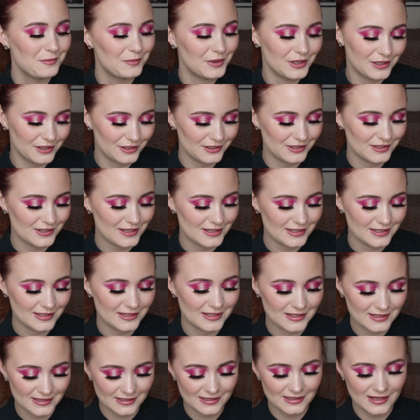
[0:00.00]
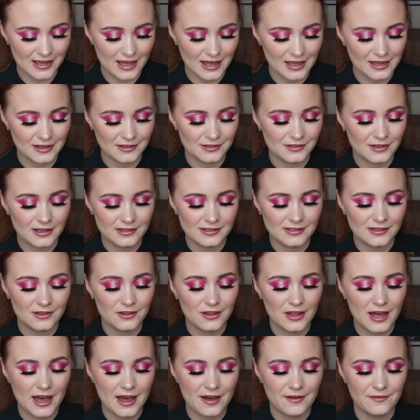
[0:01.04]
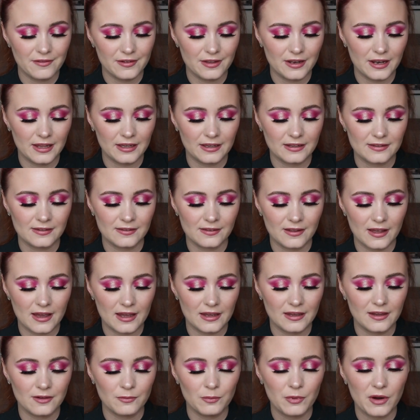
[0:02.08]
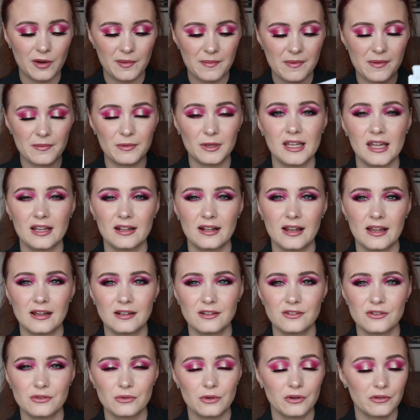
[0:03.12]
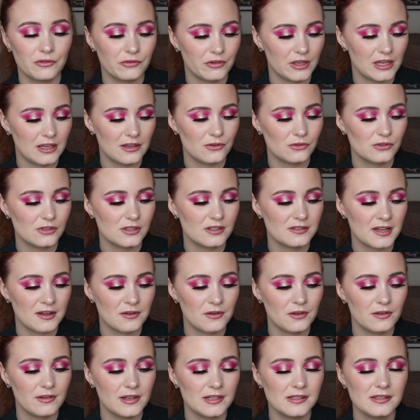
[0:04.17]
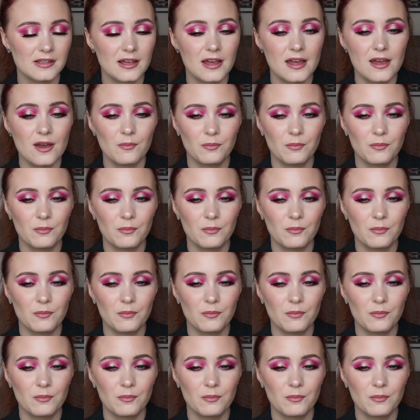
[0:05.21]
because this is, I still have like, I could probably get like 2 or 3 uses out of this,